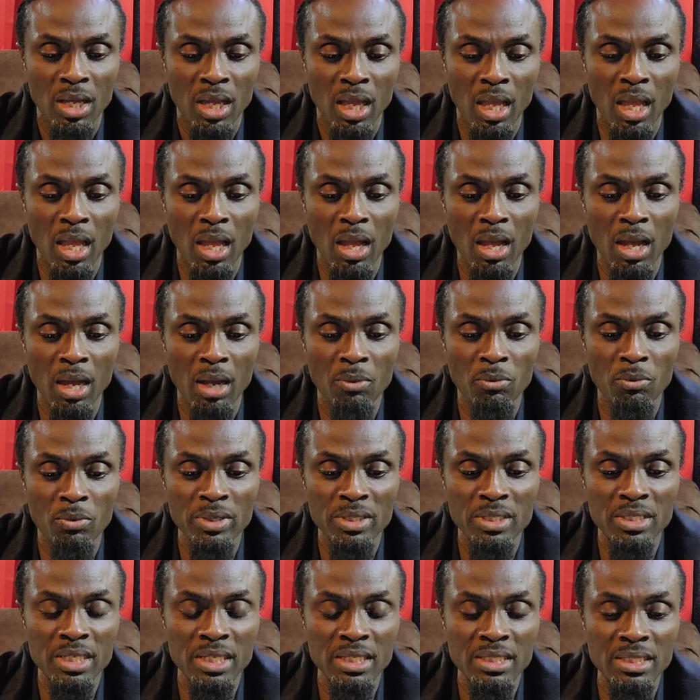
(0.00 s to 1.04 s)
Um, we
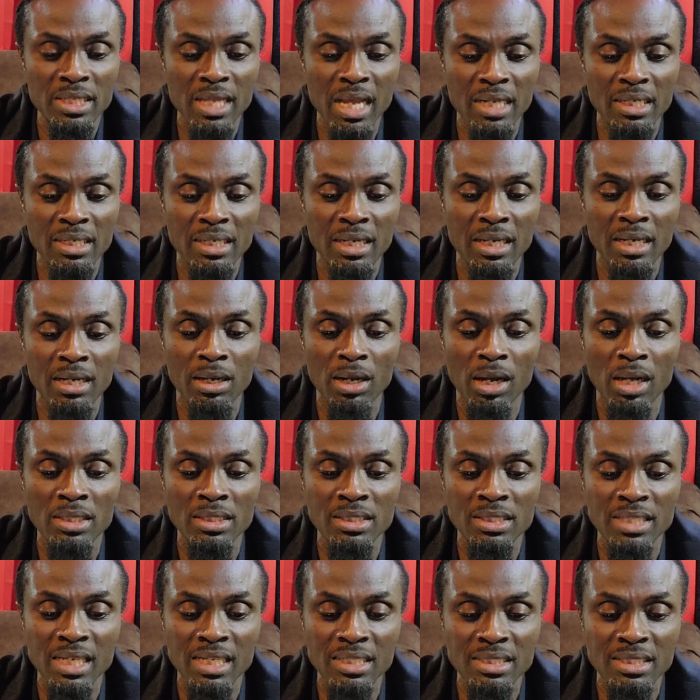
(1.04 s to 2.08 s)
did get a, a
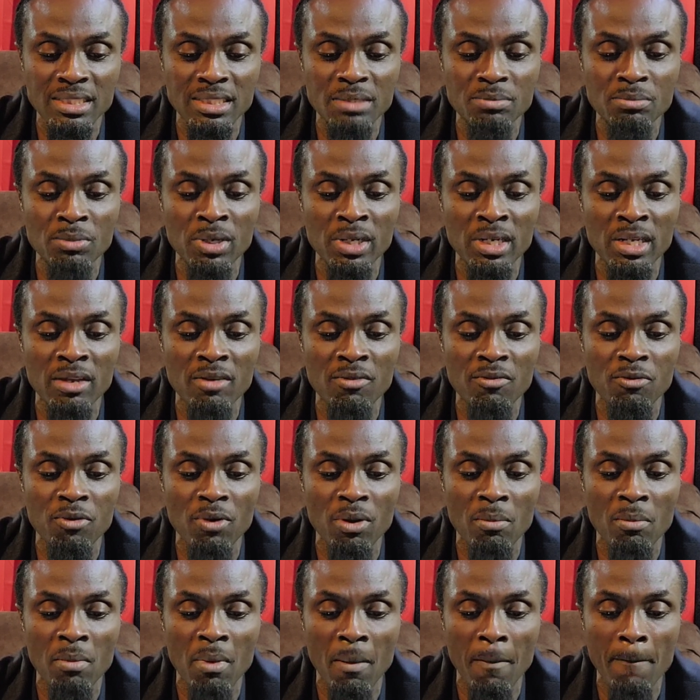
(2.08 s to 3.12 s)
testimony
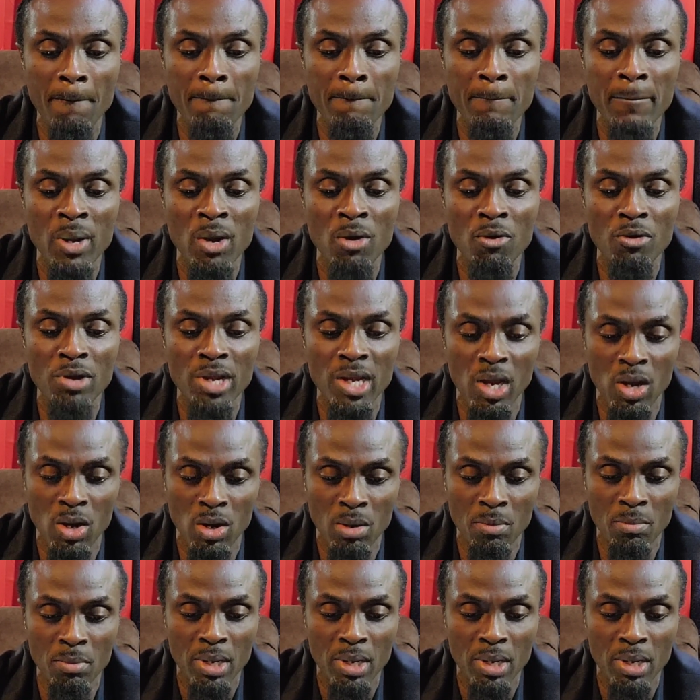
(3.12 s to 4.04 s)
from Miriam.